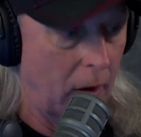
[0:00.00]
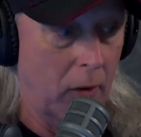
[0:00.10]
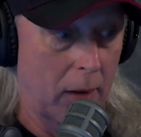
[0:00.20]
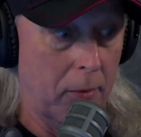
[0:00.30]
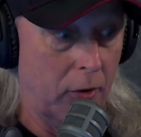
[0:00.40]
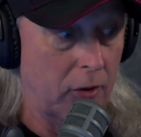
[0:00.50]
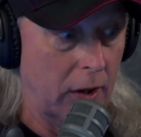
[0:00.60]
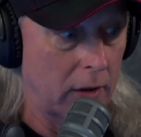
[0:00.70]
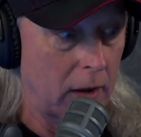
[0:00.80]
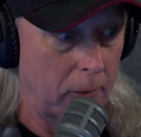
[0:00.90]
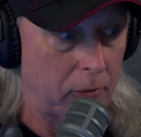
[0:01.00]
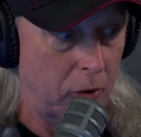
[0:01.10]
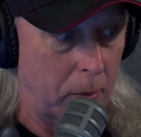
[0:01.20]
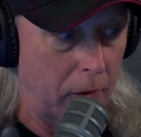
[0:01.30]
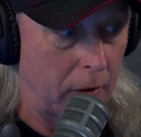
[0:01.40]
Oh, yeah, I'm thirsty. No. I'm
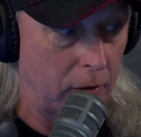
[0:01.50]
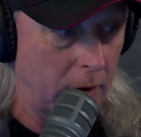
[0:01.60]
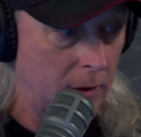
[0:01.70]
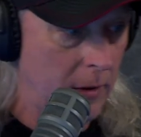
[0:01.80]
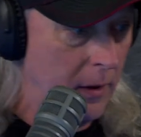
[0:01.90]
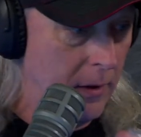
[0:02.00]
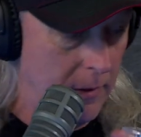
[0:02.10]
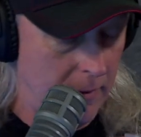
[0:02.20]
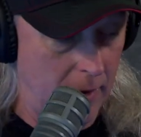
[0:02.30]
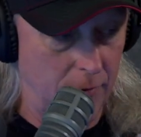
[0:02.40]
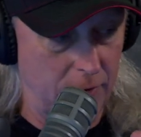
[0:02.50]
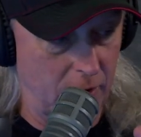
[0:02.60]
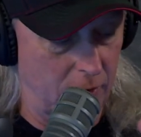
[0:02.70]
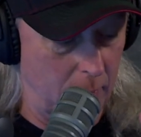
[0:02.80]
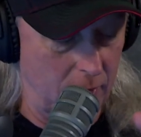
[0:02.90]
super thirsty. I'm going to
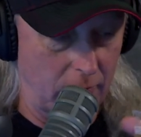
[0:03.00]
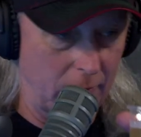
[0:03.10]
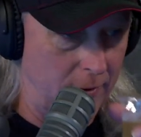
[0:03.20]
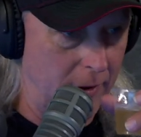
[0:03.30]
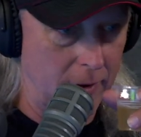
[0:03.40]
finish the rest of this.